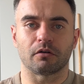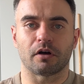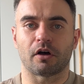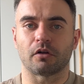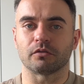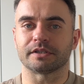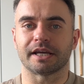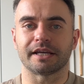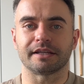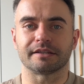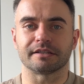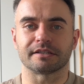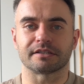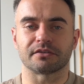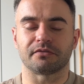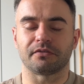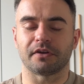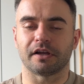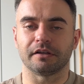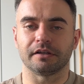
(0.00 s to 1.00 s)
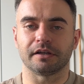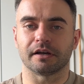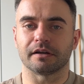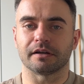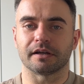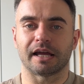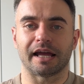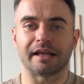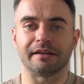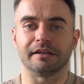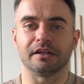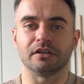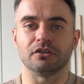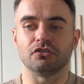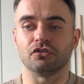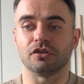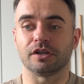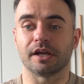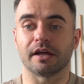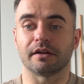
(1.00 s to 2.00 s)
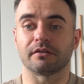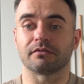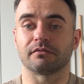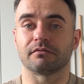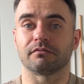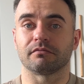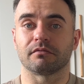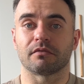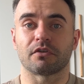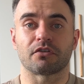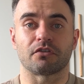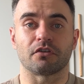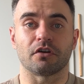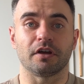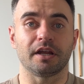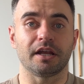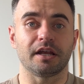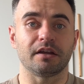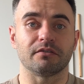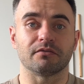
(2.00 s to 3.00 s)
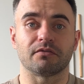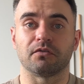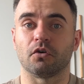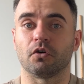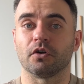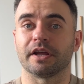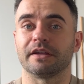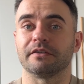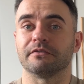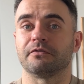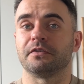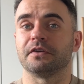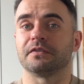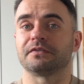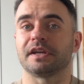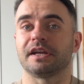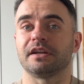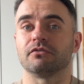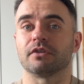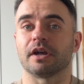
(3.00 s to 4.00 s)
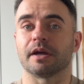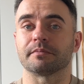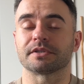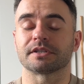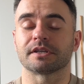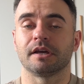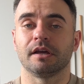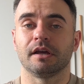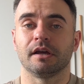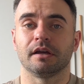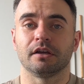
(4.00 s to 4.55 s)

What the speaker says: I'll take this to failure, and then you get 13, 14, 15 reps.